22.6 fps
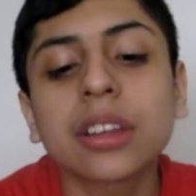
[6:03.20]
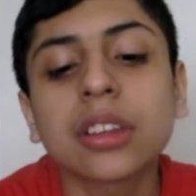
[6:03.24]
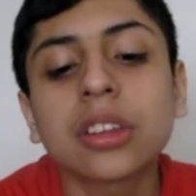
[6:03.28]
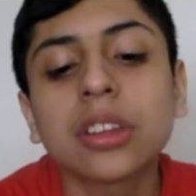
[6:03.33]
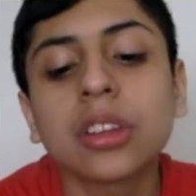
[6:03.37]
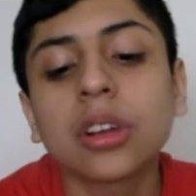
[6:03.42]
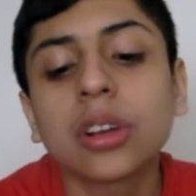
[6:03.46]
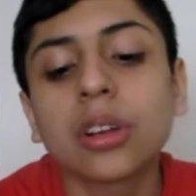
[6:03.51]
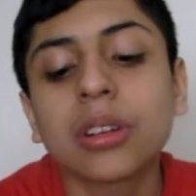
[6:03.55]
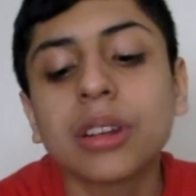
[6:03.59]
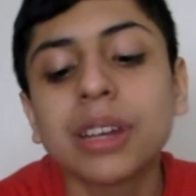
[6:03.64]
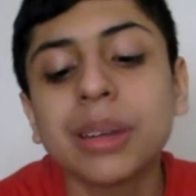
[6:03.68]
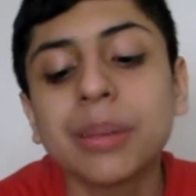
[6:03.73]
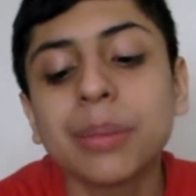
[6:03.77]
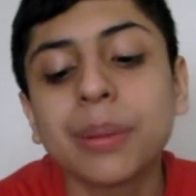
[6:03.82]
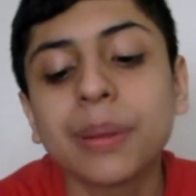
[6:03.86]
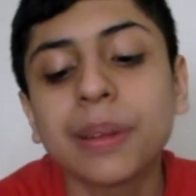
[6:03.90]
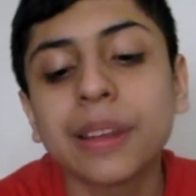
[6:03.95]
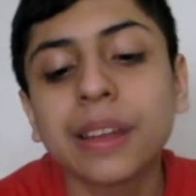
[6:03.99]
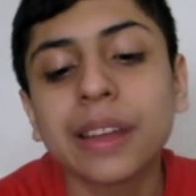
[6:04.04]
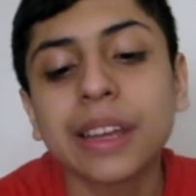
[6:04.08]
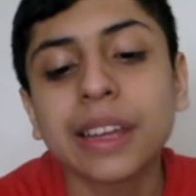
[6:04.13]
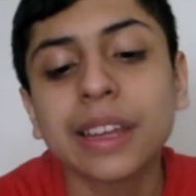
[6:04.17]
TRE, but
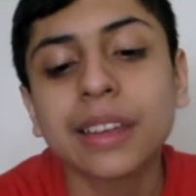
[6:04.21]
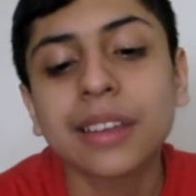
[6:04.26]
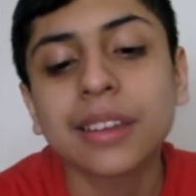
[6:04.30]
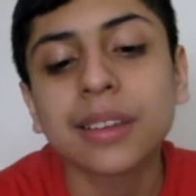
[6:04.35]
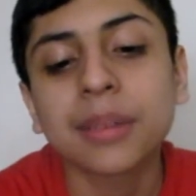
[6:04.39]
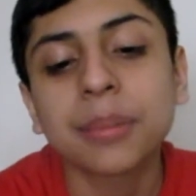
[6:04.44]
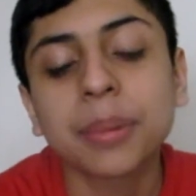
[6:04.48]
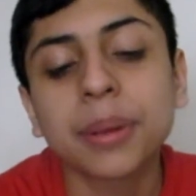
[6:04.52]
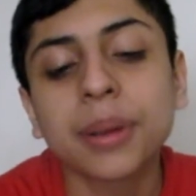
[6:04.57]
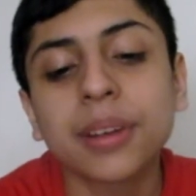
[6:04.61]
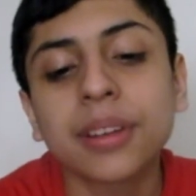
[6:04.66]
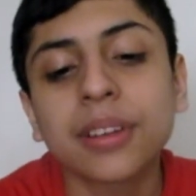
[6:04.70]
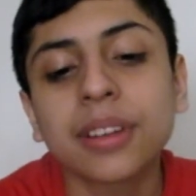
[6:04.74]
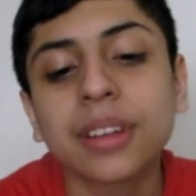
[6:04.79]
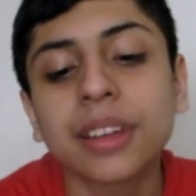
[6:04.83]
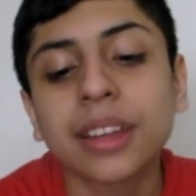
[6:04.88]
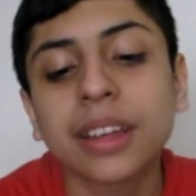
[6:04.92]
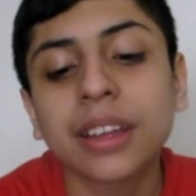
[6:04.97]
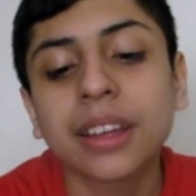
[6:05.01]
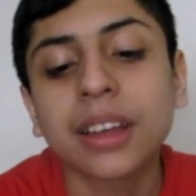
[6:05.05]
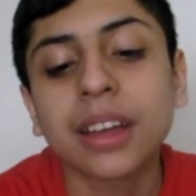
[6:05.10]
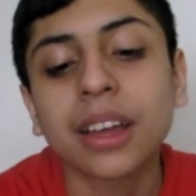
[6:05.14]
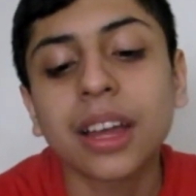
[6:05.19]
like
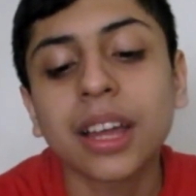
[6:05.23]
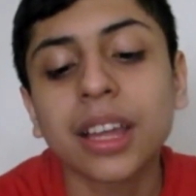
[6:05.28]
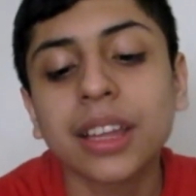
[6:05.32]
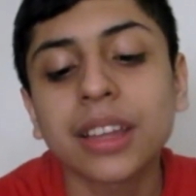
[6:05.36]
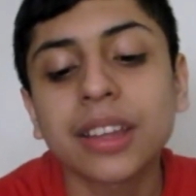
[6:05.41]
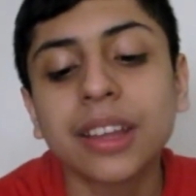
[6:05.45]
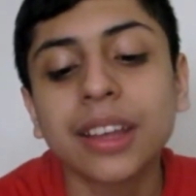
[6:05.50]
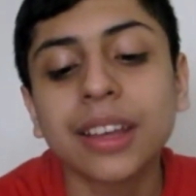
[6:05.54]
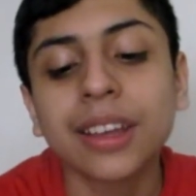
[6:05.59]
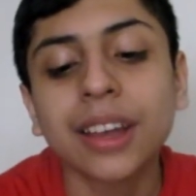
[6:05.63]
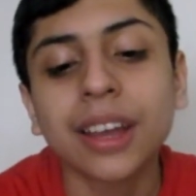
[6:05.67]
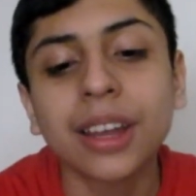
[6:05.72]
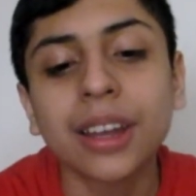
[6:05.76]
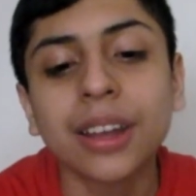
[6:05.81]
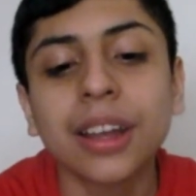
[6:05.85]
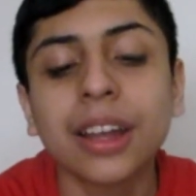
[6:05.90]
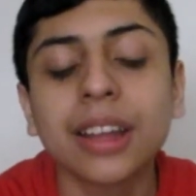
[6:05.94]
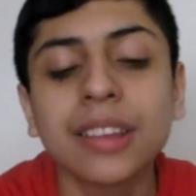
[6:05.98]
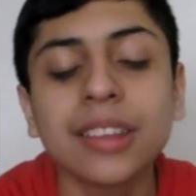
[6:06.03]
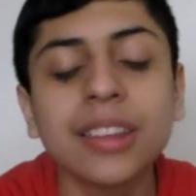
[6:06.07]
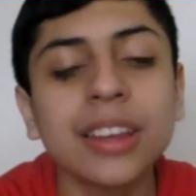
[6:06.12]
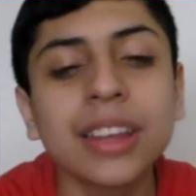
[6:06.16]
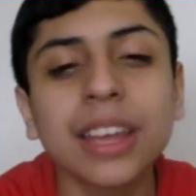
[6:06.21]
apparently I take I,
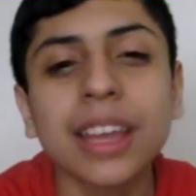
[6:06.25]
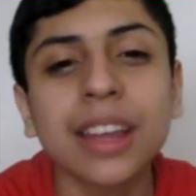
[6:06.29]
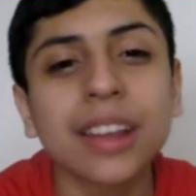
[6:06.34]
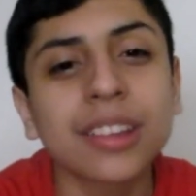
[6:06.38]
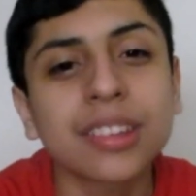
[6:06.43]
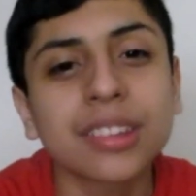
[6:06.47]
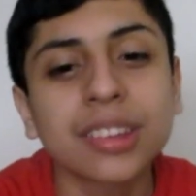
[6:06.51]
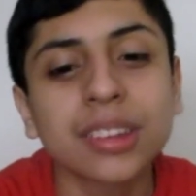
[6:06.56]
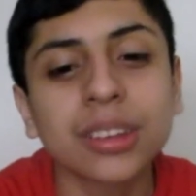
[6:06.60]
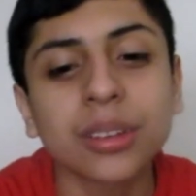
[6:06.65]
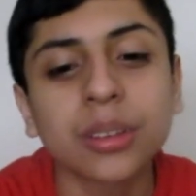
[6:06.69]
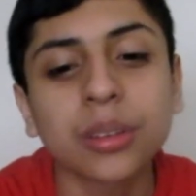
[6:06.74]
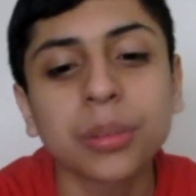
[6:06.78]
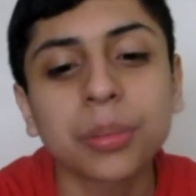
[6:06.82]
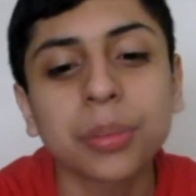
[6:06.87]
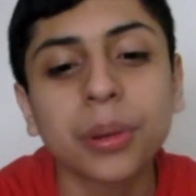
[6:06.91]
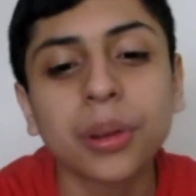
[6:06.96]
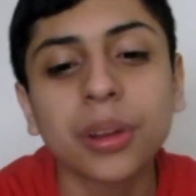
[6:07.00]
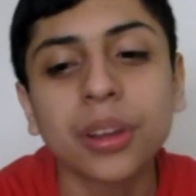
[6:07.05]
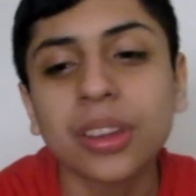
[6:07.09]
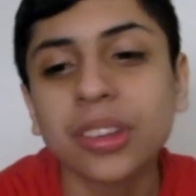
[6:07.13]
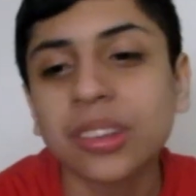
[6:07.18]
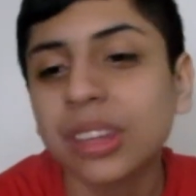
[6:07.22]
I didn't get a signal
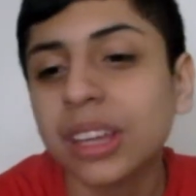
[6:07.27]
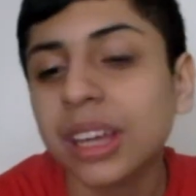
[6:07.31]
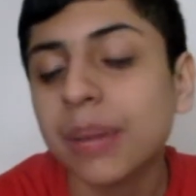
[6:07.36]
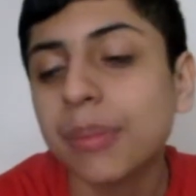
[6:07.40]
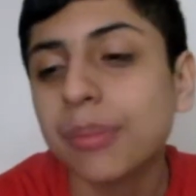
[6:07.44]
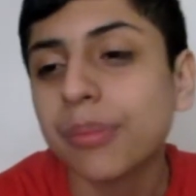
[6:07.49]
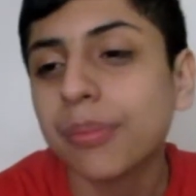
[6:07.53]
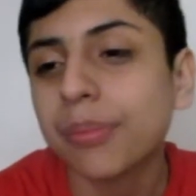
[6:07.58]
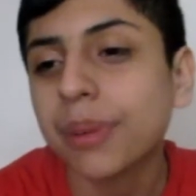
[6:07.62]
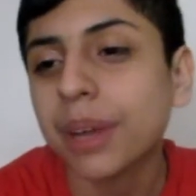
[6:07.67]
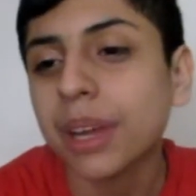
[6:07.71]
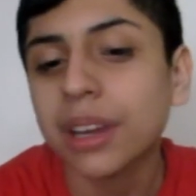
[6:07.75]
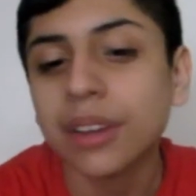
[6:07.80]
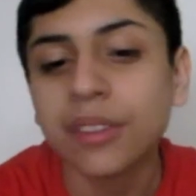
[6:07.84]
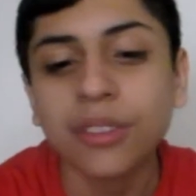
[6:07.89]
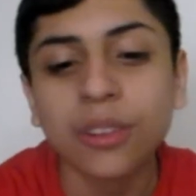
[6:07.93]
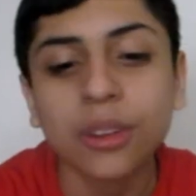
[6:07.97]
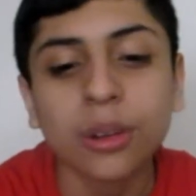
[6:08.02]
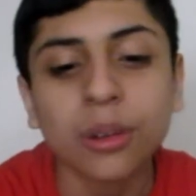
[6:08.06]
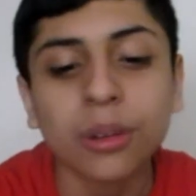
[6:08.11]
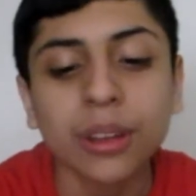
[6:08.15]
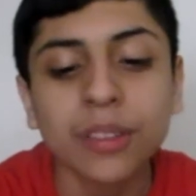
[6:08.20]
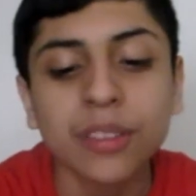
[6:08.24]
probably because like I'm kind of
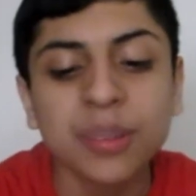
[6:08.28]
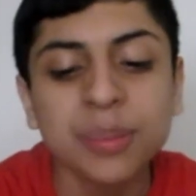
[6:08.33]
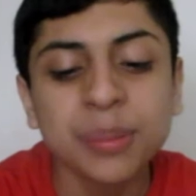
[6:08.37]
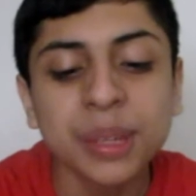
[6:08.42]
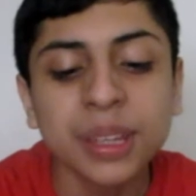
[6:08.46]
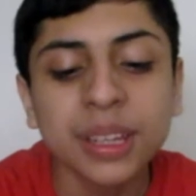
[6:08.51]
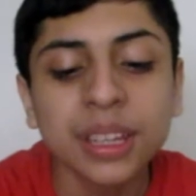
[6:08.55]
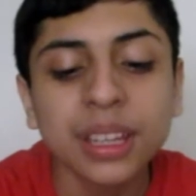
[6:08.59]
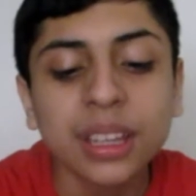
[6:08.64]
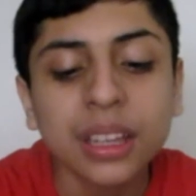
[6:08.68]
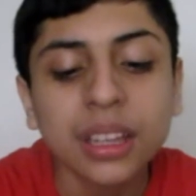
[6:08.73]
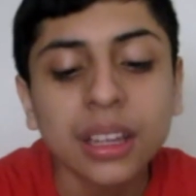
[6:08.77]
far away from it.